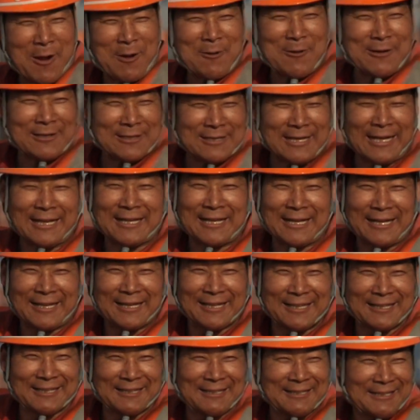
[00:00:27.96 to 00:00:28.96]
and Road
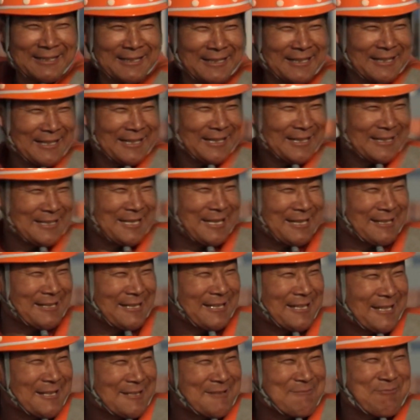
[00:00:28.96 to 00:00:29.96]
Initiative and
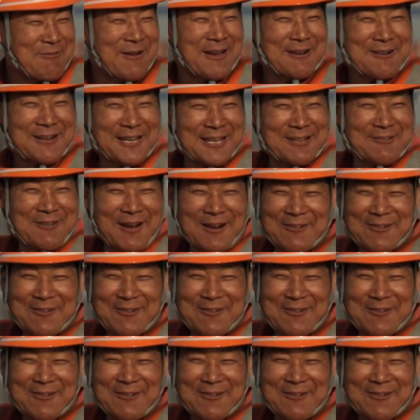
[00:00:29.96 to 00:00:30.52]
also to offer an